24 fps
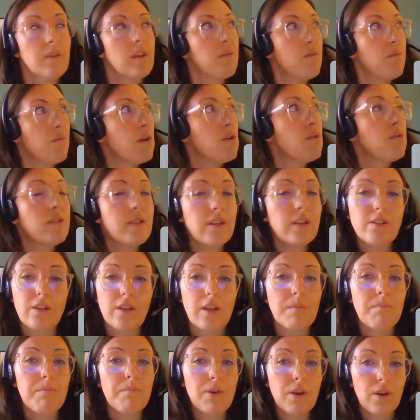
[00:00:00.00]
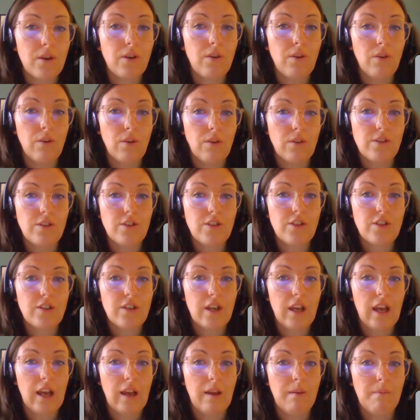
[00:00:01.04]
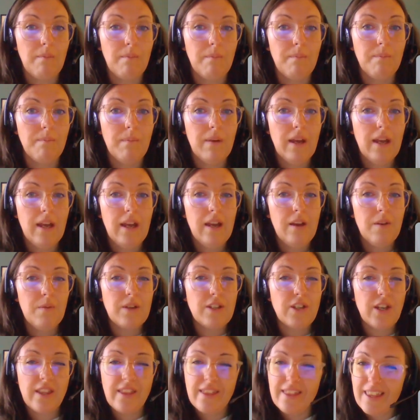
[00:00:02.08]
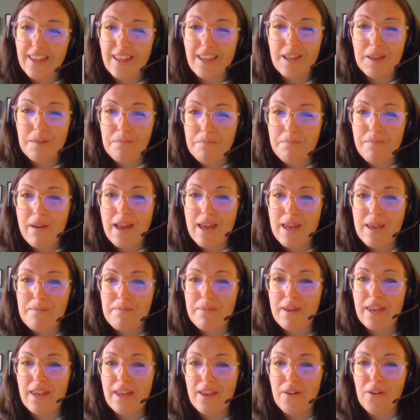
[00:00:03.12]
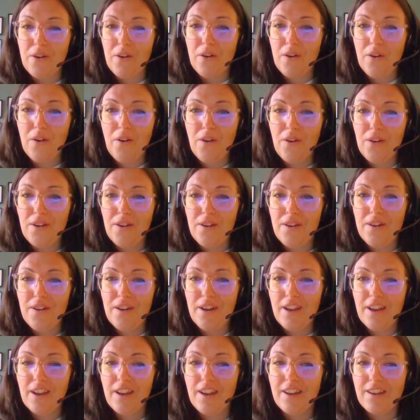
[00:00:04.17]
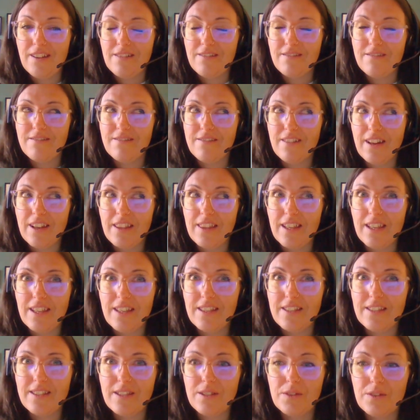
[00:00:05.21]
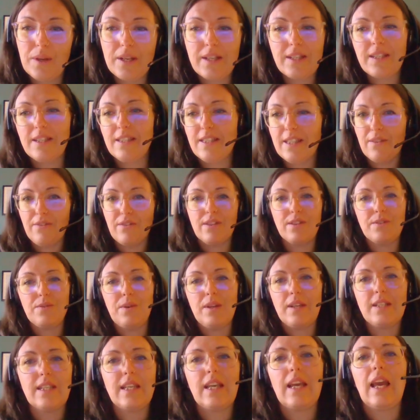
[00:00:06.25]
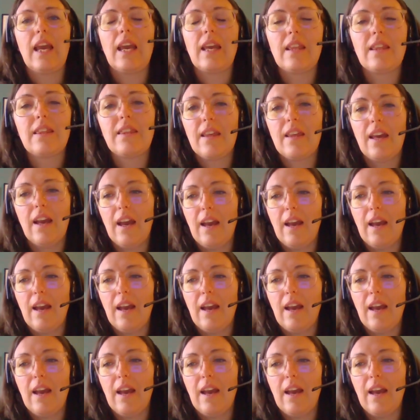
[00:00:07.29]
We're also doing a book launch, which I think maybe on, I think it's the 27th, 28th